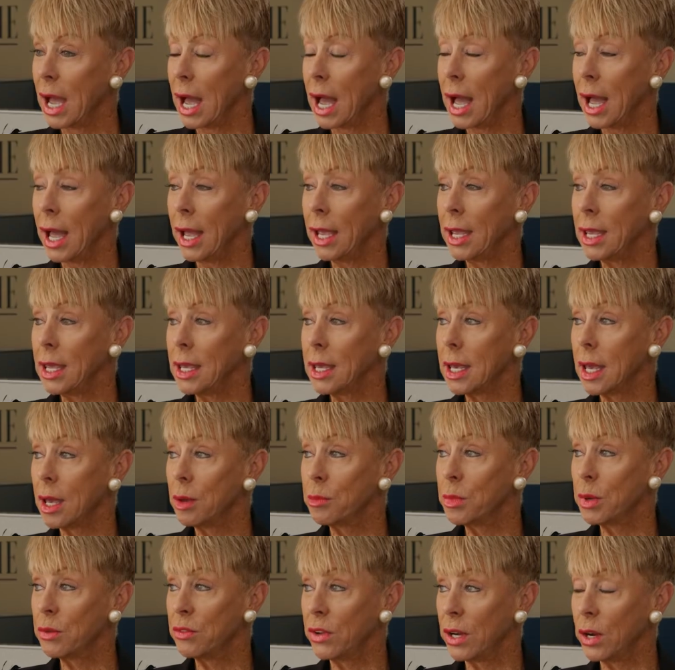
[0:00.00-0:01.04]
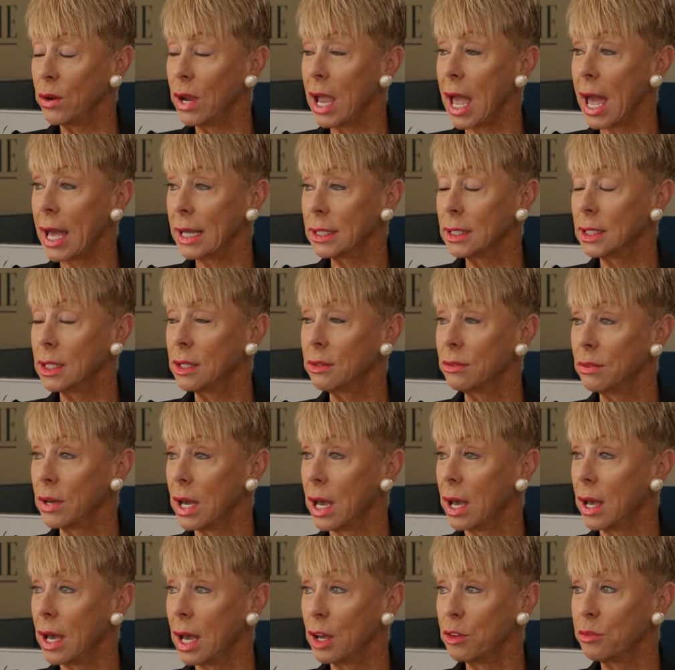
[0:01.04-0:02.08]
I am a very active.
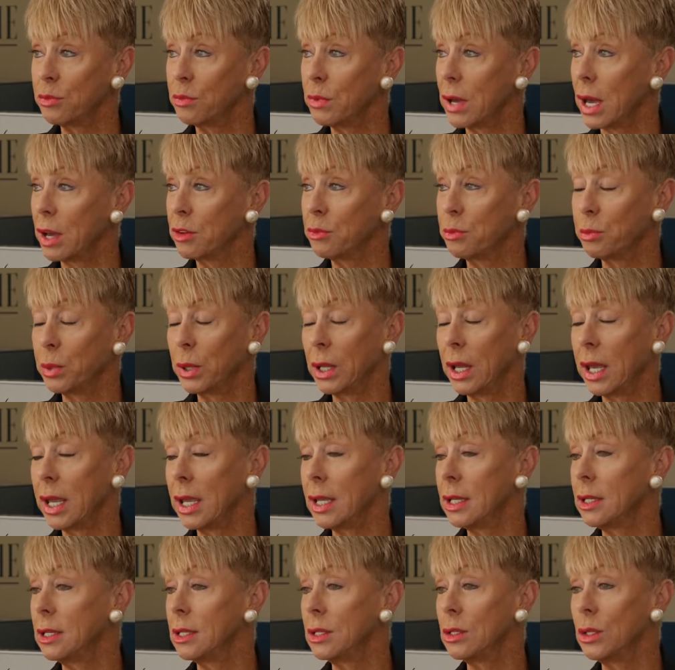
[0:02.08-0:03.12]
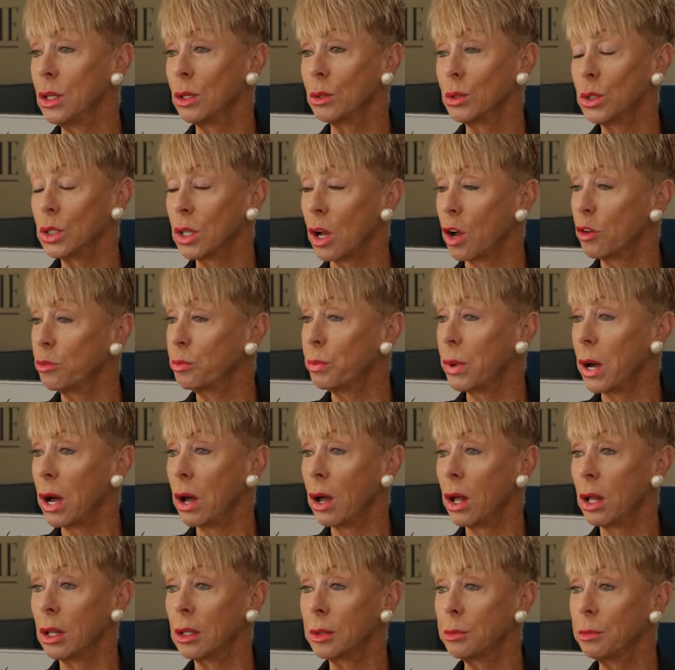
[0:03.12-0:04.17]
I've played
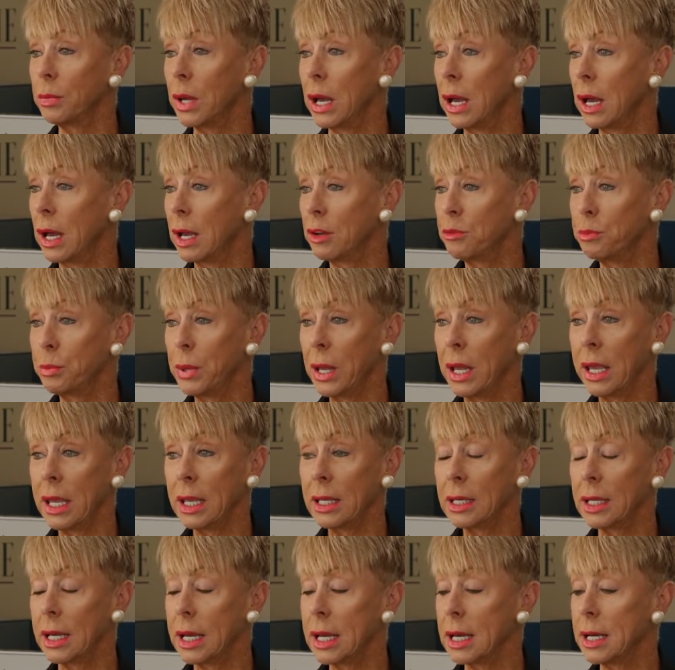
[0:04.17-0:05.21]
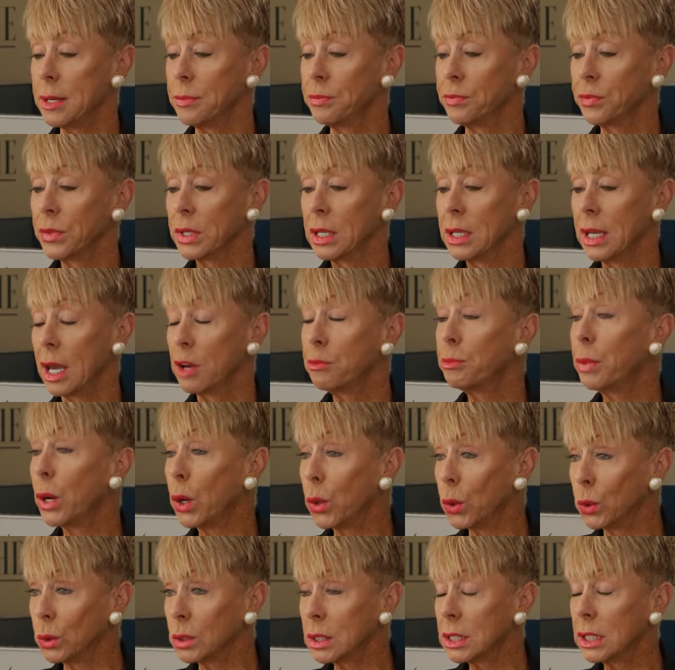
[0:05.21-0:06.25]
softball. I've played
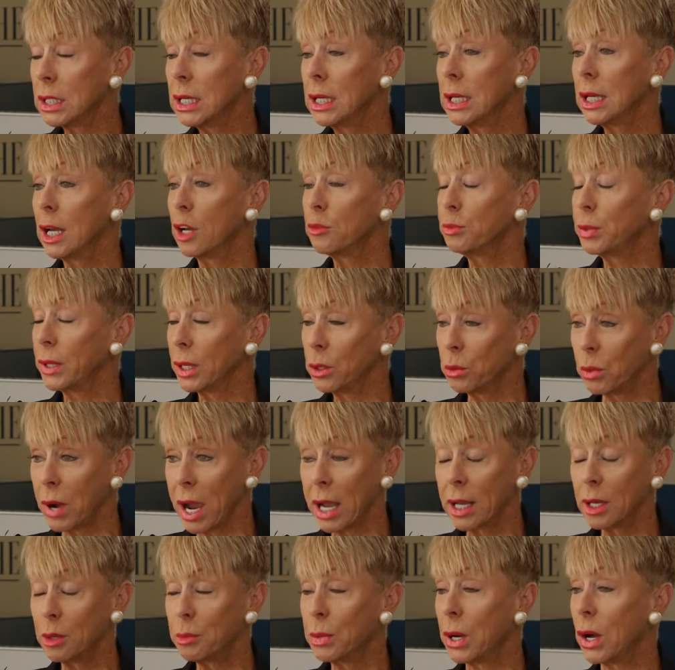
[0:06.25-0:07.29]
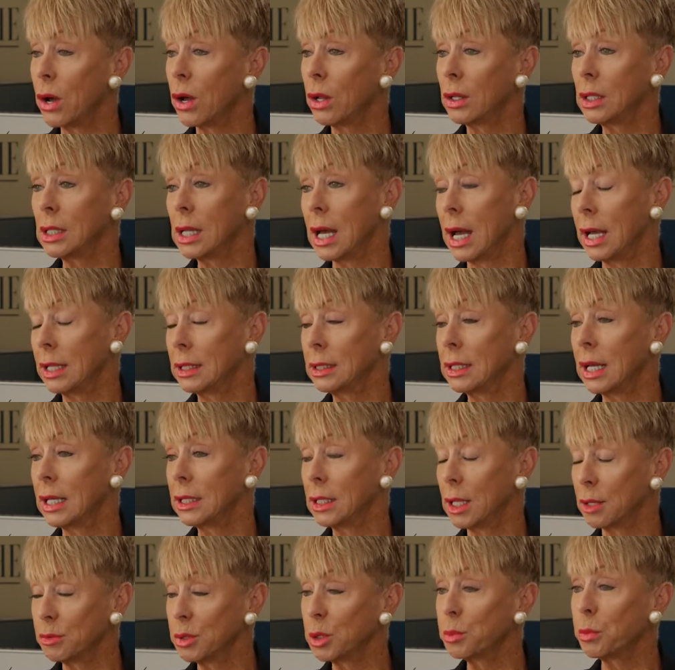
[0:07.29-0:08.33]
bowled. I've played racquetball. I
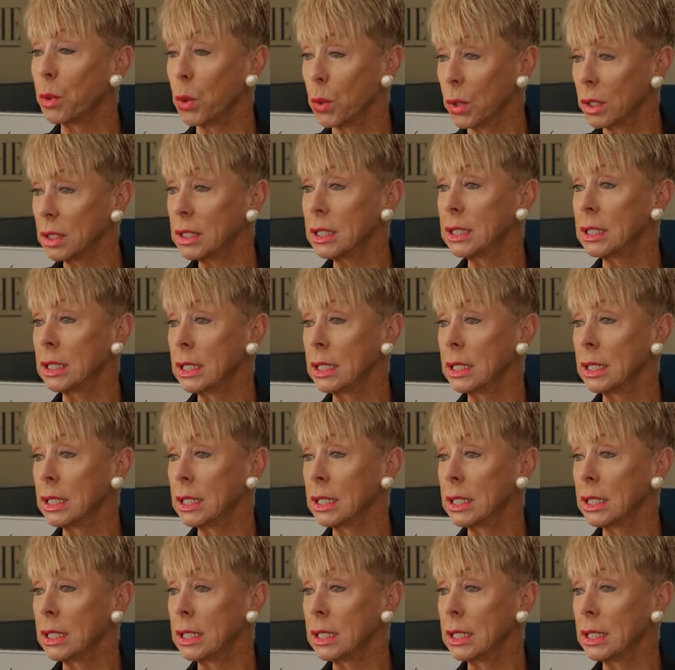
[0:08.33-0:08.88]
love sports.